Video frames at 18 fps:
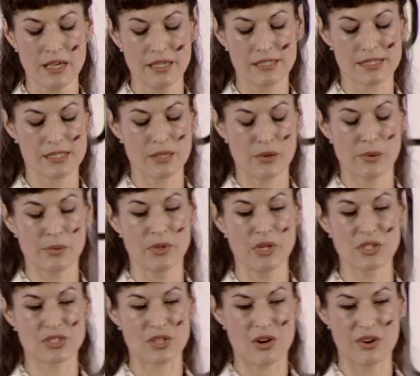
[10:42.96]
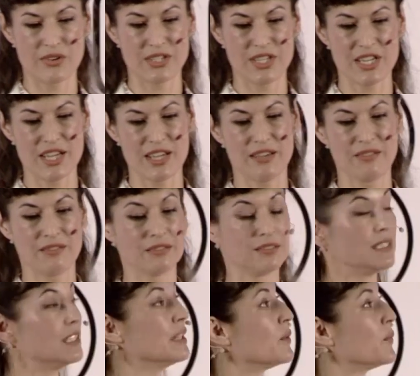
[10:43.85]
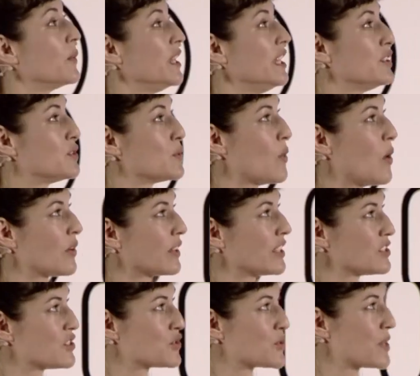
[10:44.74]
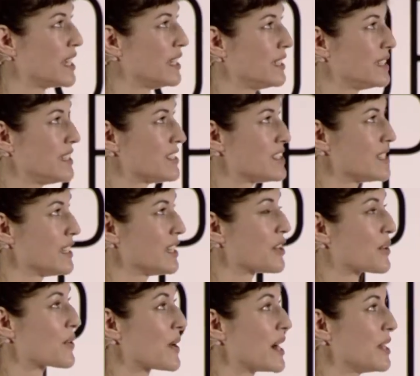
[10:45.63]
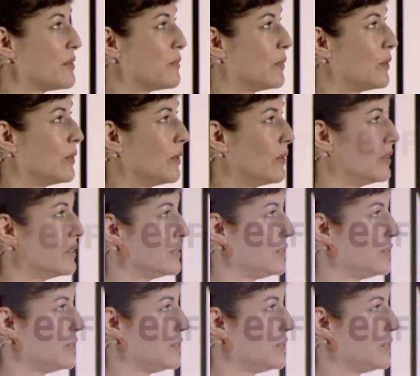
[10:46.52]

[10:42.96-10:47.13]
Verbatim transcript: So not only we need to orchestrate this incredible